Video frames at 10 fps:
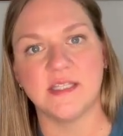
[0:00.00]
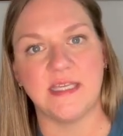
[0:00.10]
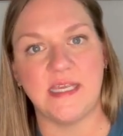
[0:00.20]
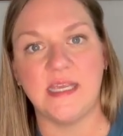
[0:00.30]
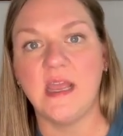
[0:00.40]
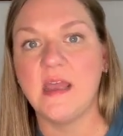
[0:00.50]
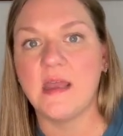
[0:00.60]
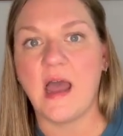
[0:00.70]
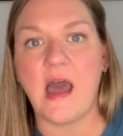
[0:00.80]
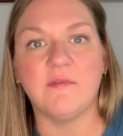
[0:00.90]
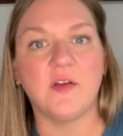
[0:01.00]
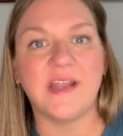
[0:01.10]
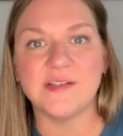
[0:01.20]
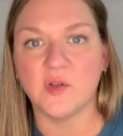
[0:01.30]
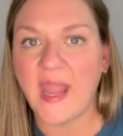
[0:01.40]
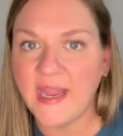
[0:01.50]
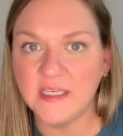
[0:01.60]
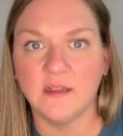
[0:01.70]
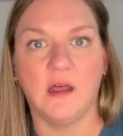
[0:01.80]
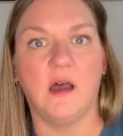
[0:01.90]
the high-flow nasal
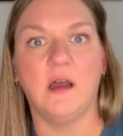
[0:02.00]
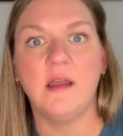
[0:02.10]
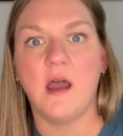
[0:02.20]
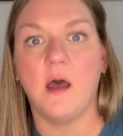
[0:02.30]
cannula,